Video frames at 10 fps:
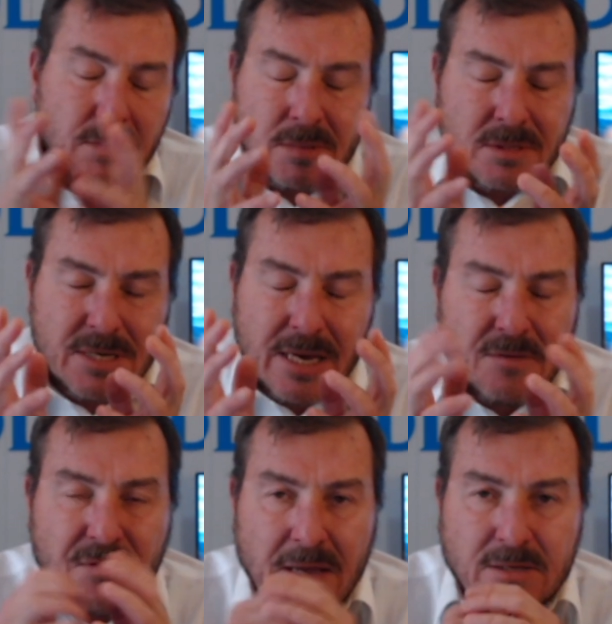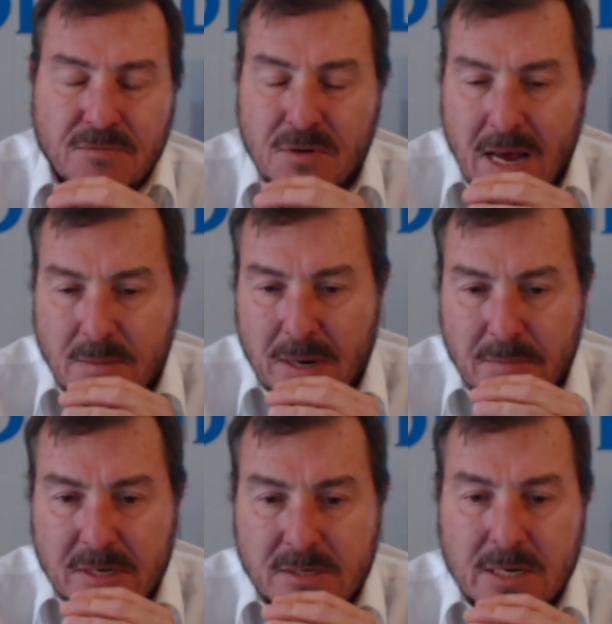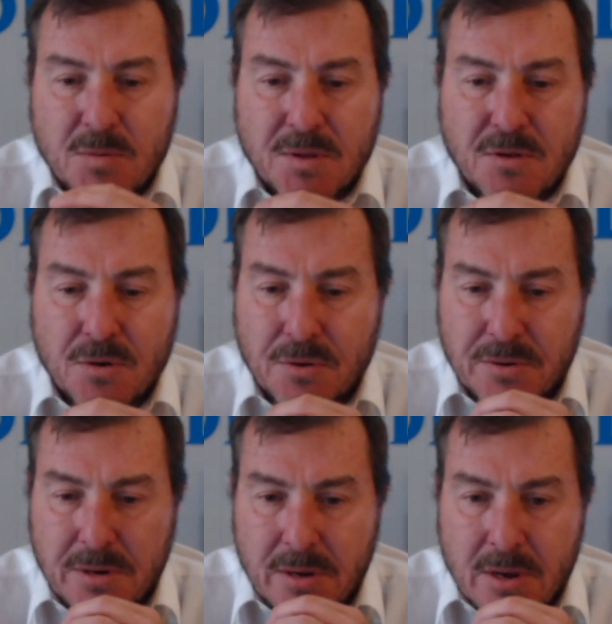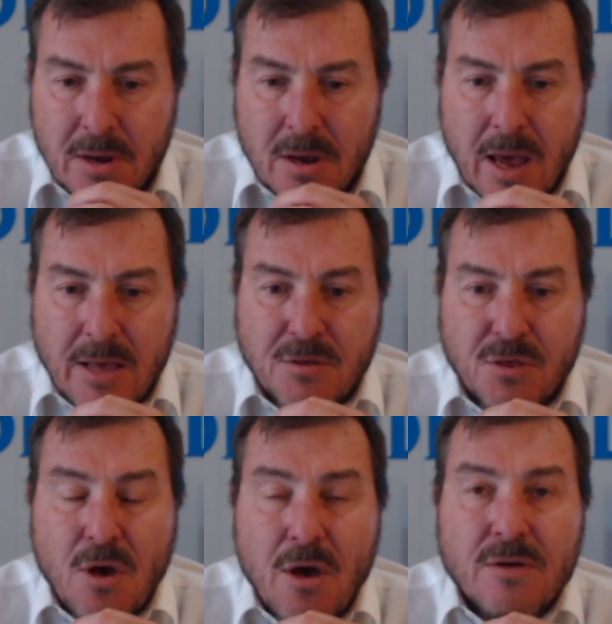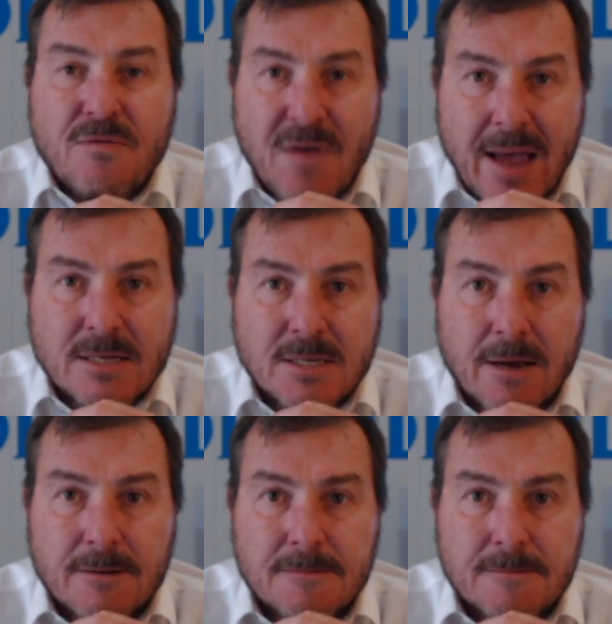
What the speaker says: a second factor if you like, but I'm going to stick with third. A third factor